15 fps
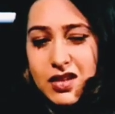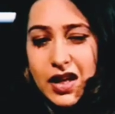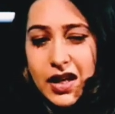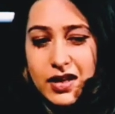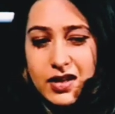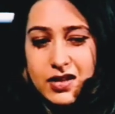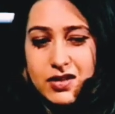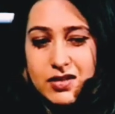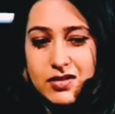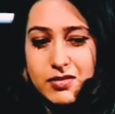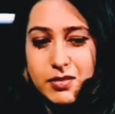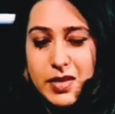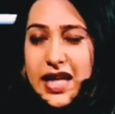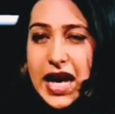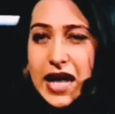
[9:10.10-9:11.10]
like
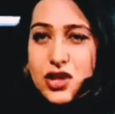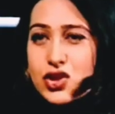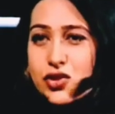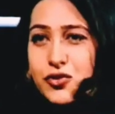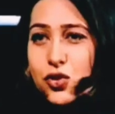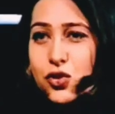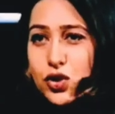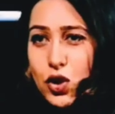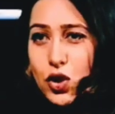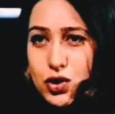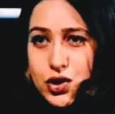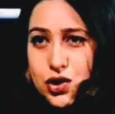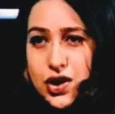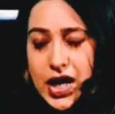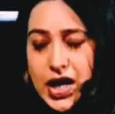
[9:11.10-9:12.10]
make extra phone
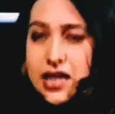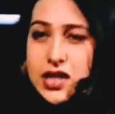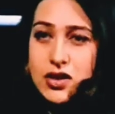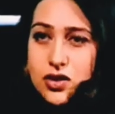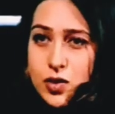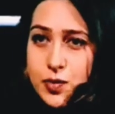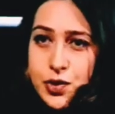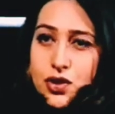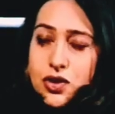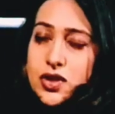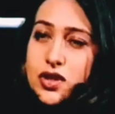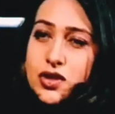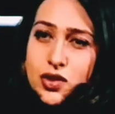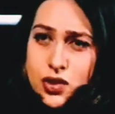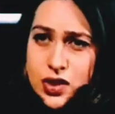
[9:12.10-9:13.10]
calls to directors or
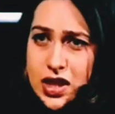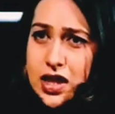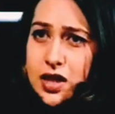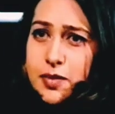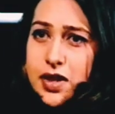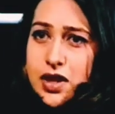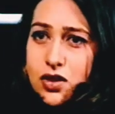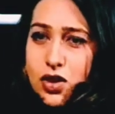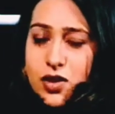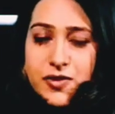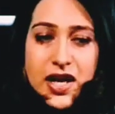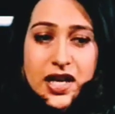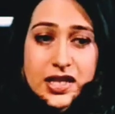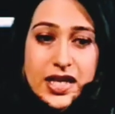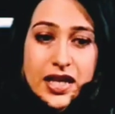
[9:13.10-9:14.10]
producers to take me, or
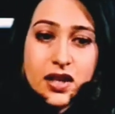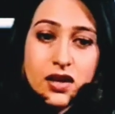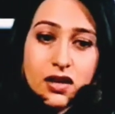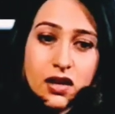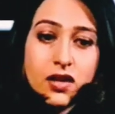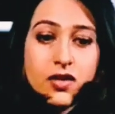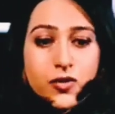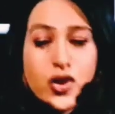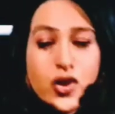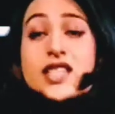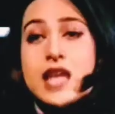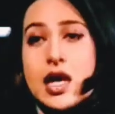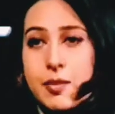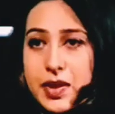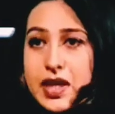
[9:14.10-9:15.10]
if I attend, for
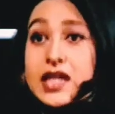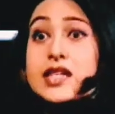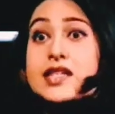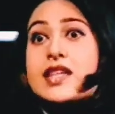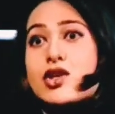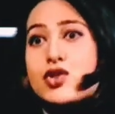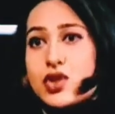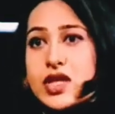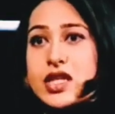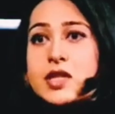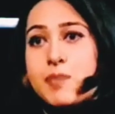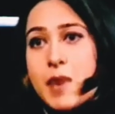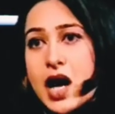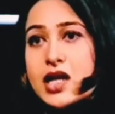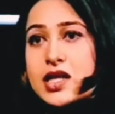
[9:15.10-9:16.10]
example, a cassette
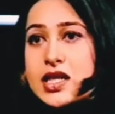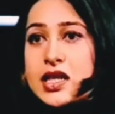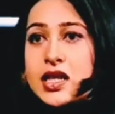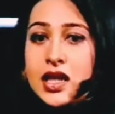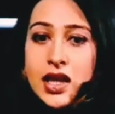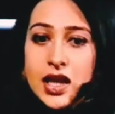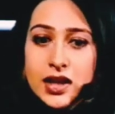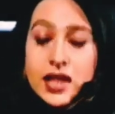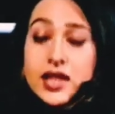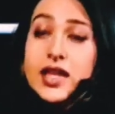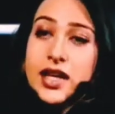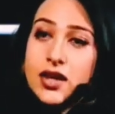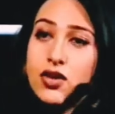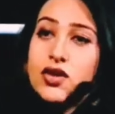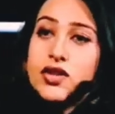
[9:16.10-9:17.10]
release party,
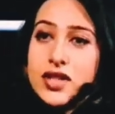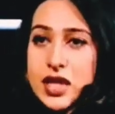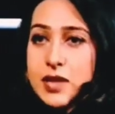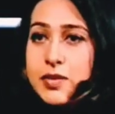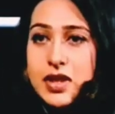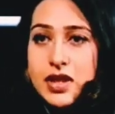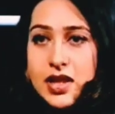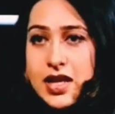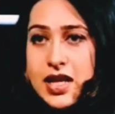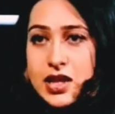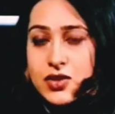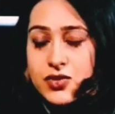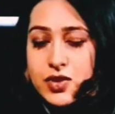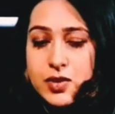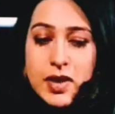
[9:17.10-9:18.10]
that they're going to take me in the
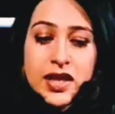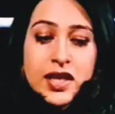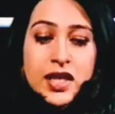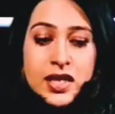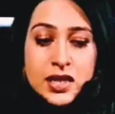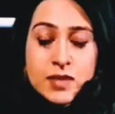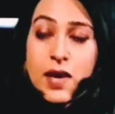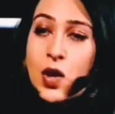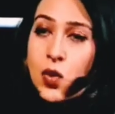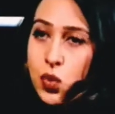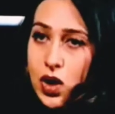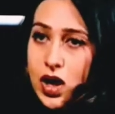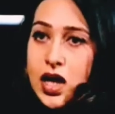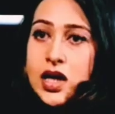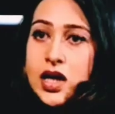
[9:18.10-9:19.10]
next film. I think it's my
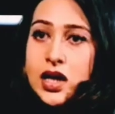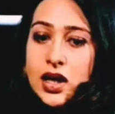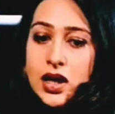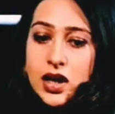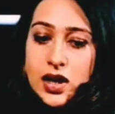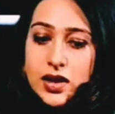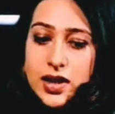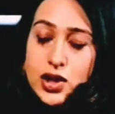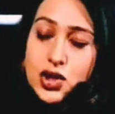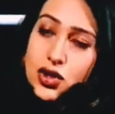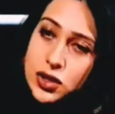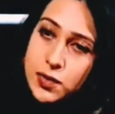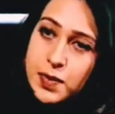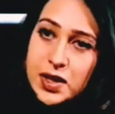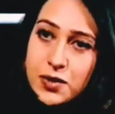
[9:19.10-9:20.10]
work
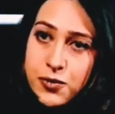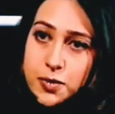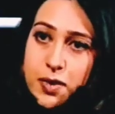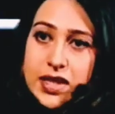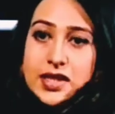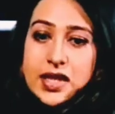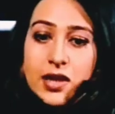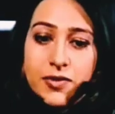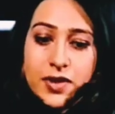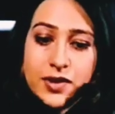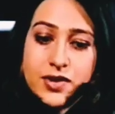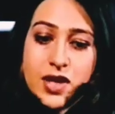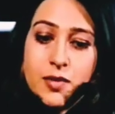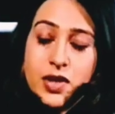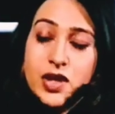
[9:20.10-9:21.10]
that should speak for myself,
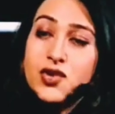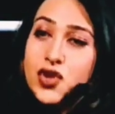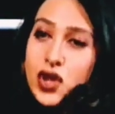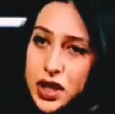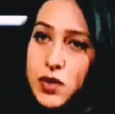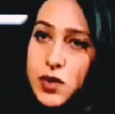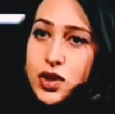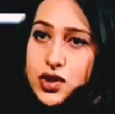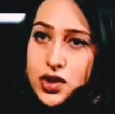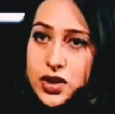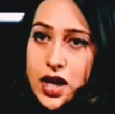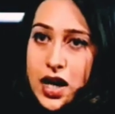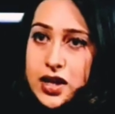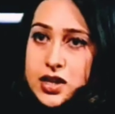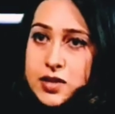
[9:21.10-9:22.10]
and if somebody really
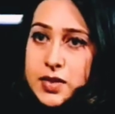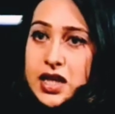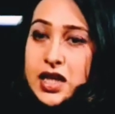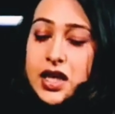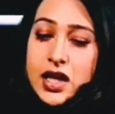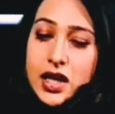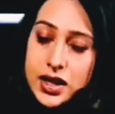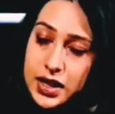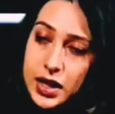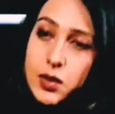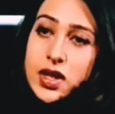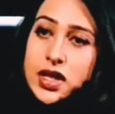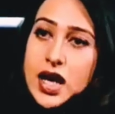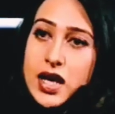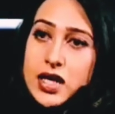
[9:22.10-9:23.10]
wants to cast me,
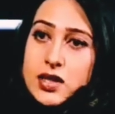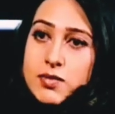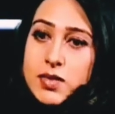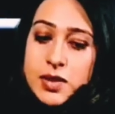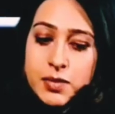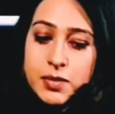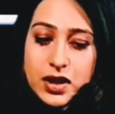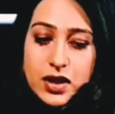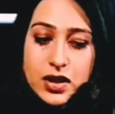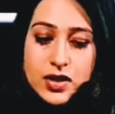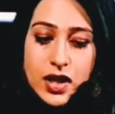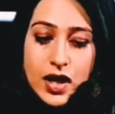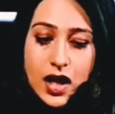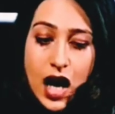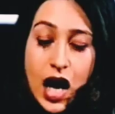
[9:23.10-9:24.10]
they will cast me
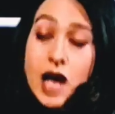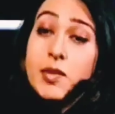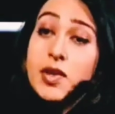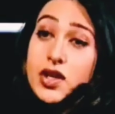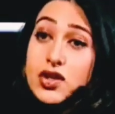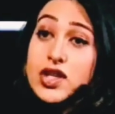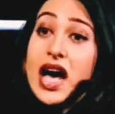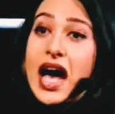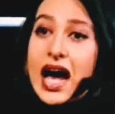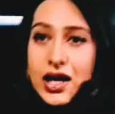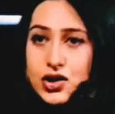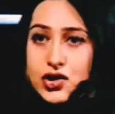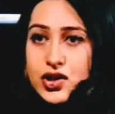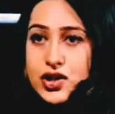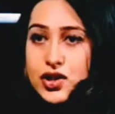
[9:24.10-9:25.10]
because I'm a good
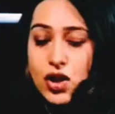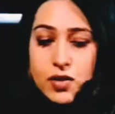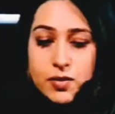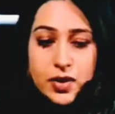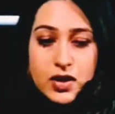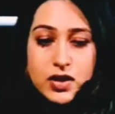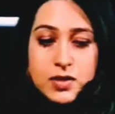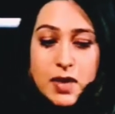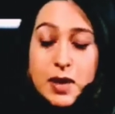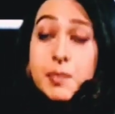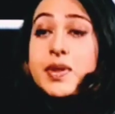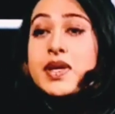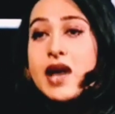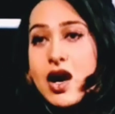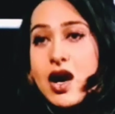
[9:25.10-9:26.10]
actress, not because
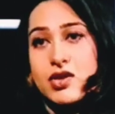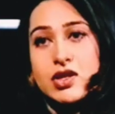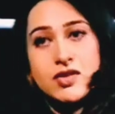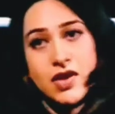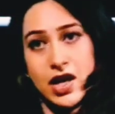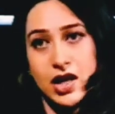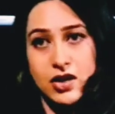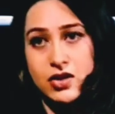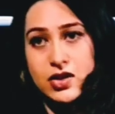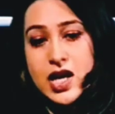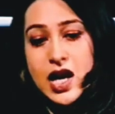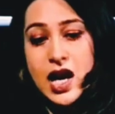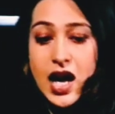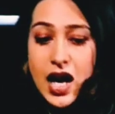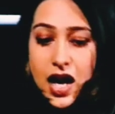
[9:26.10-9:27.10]
my PR is very
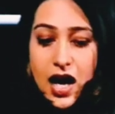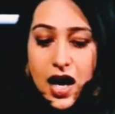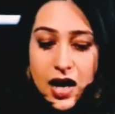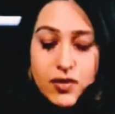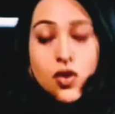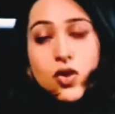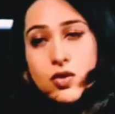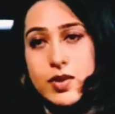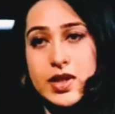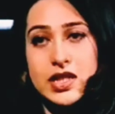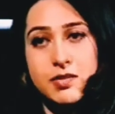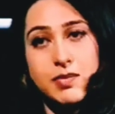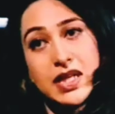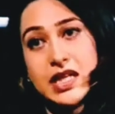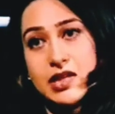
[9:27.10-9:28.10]
good. I've
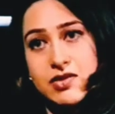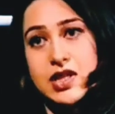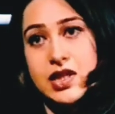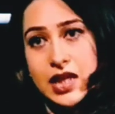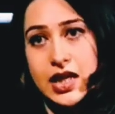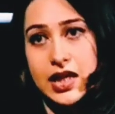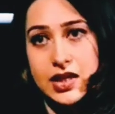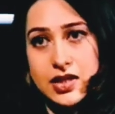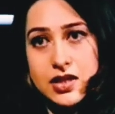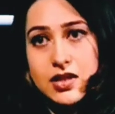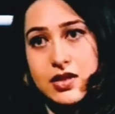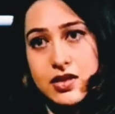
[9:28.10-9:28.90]
always believed in that.